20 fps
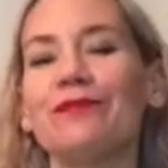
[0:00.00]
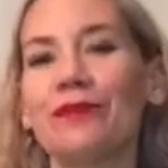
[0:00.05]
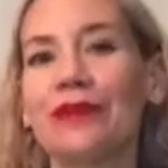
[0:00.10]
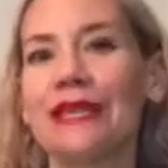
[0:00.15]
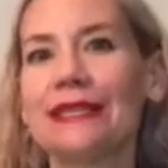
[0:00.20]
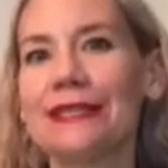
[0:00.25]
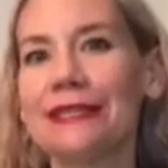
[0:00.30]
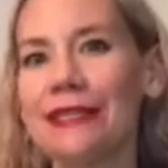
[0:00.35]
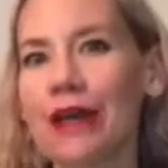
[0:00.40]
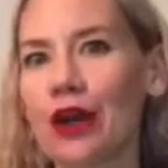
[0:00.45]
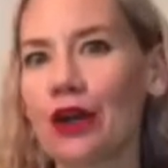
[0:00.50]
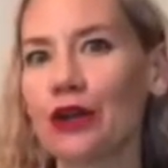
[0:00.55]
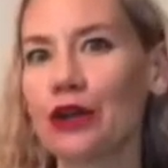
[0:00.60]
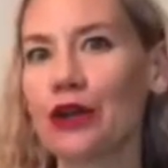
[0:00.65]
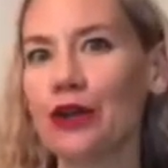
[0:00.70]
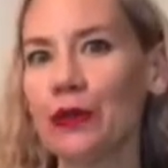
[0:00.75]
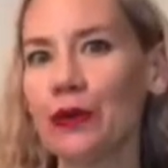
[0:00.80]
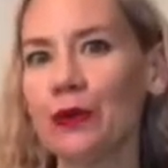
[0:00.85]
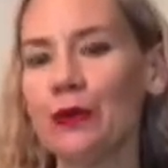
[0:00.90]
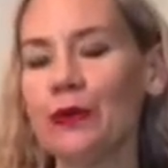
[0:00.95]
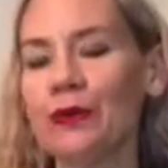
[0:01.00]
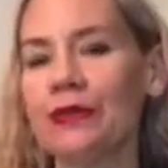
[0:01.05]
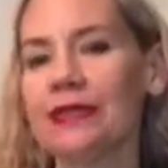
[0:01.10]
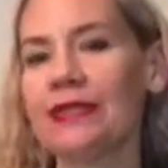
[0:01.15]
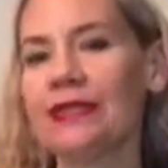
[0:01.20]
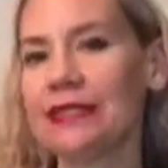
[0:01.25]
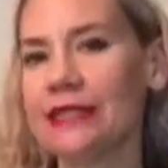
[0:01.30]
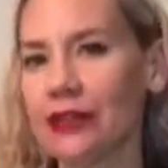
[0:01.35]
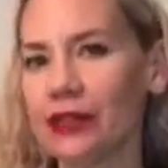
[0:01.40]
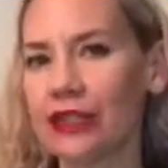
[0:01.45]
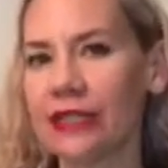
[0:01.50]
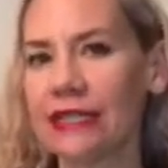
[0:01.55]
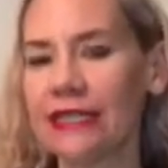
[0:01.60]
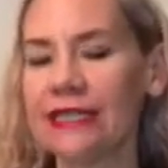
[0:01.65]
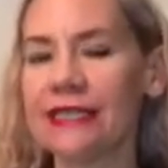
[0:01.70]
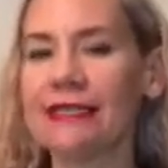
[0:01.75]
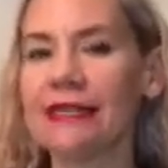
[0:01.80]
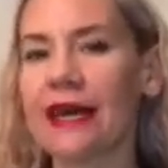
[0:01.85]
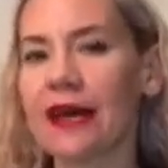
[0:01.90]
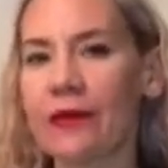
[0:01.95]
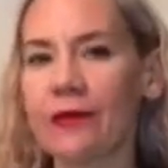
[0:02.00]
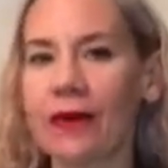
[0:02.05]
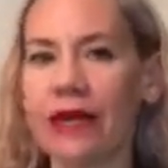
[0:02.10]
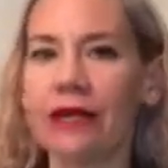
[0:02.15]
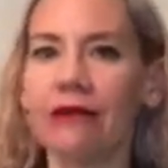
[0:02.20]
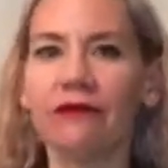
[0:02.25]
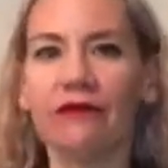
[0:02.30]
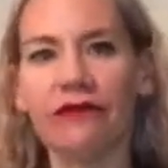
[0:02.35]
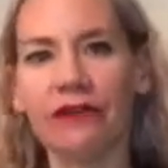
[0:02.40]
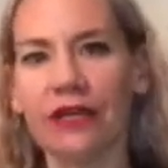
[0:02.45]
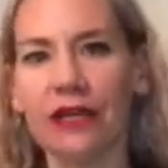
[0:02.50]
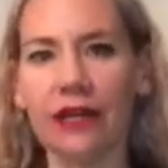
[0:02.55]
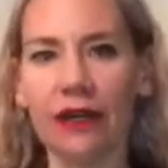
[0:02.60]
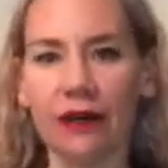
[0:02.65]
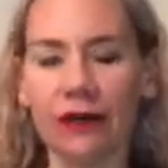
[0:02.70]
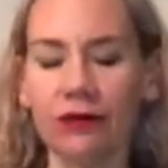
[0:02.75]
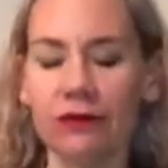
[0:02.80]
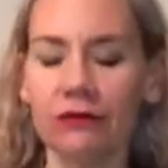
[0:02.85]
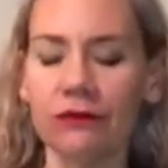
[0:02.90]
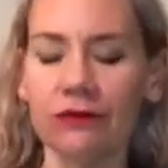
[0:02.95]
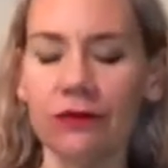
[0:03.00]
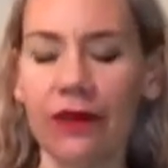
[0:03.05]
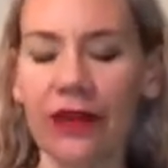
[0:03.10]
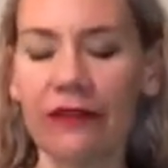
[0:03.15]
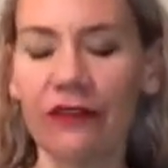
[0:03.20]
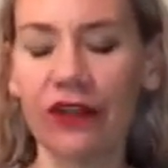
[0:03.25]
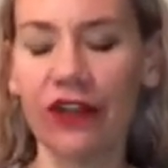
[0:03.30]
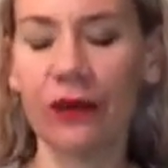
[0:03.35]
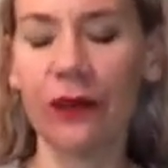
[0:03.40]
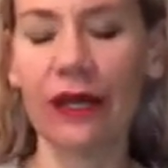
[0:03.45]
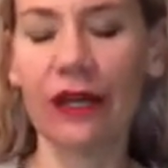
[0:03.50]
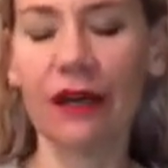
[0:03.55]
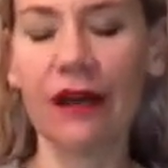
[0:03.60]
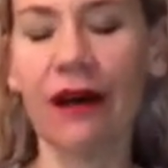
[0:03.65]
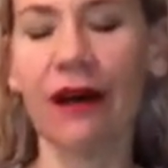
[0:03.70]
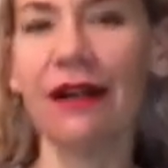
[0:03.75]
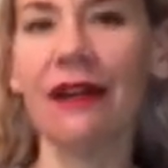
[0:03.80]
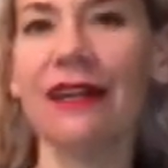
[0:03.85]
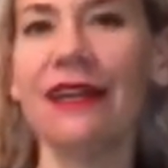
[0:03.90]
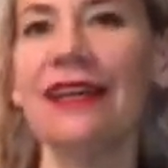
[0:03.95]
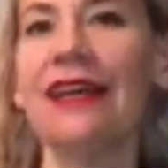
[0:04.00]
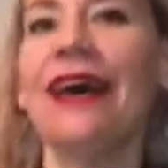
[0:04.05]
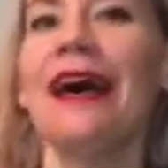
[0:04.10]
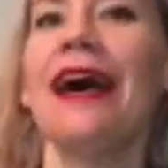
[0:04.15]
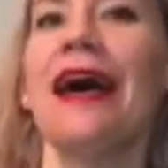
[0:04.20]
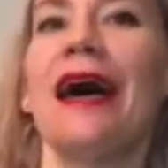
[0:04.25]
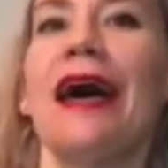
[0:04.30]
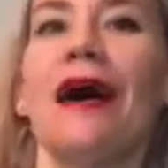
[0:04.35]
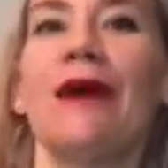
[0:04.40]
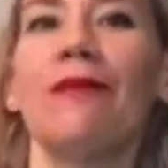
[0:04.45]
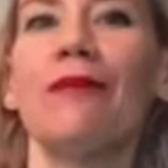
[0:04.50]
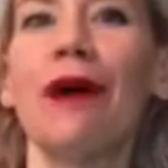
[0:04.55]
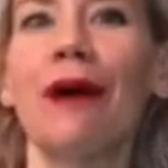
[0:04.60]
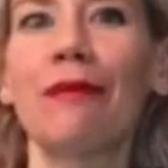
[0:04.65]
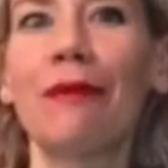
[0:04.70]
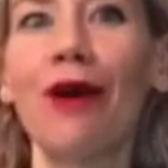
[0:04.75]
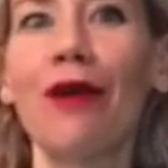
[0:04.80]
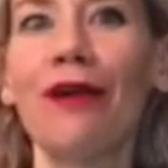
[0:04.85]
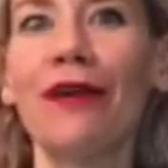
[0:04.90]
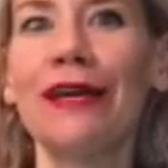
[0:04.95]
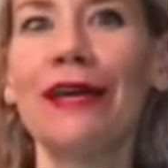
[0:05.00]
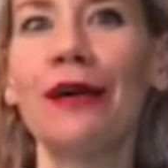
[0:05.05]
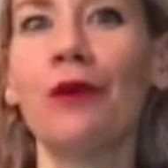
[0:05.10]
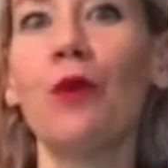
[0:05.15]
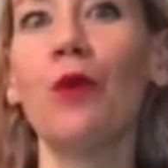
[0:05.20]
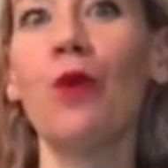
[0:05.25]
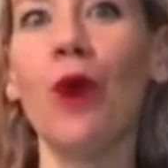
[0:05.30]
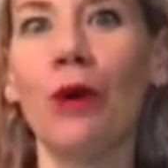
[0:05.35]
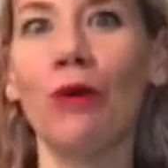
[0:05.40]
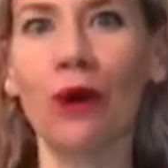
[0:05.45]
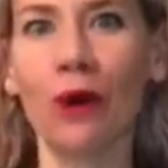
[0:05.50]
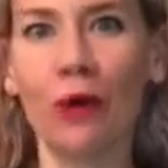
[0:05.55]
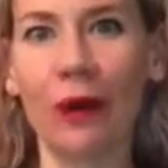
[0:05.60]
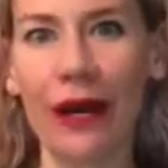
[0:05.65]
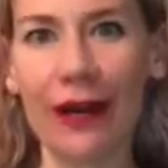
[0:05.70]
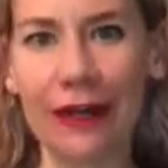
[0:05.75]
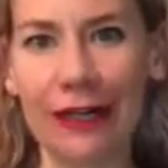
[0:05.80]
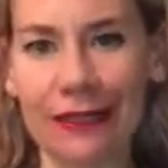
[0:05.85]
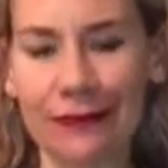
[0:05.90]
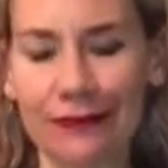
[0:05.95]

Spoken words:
This is our new series, segment, video, whatever you want to call it. I'm calling it What We're Wearing.